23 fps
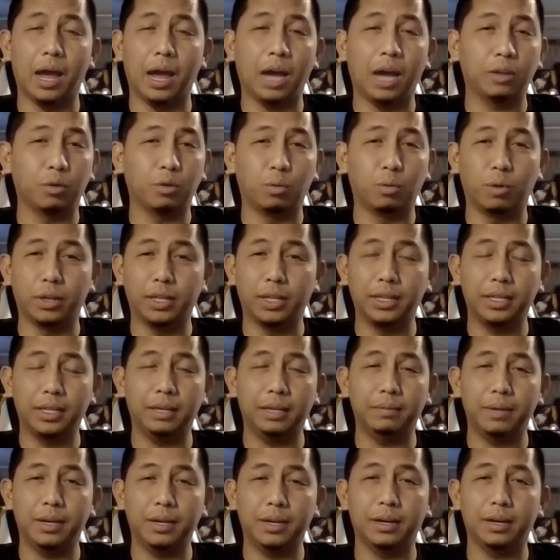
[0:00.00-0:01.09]
I don't want to
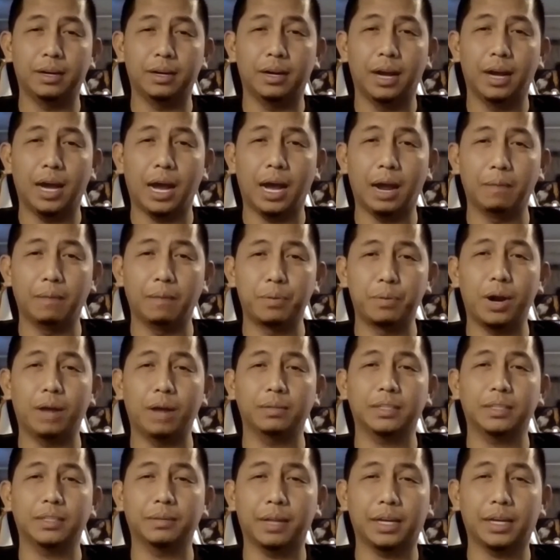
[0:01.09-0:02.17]
leave here. I
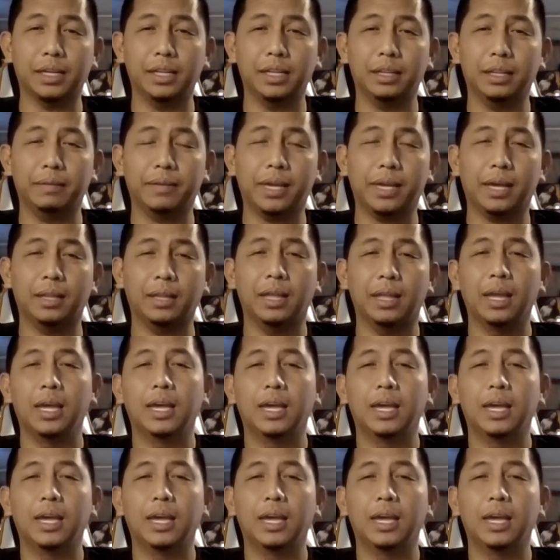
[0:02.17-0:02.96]
promise I'm not going to leave again.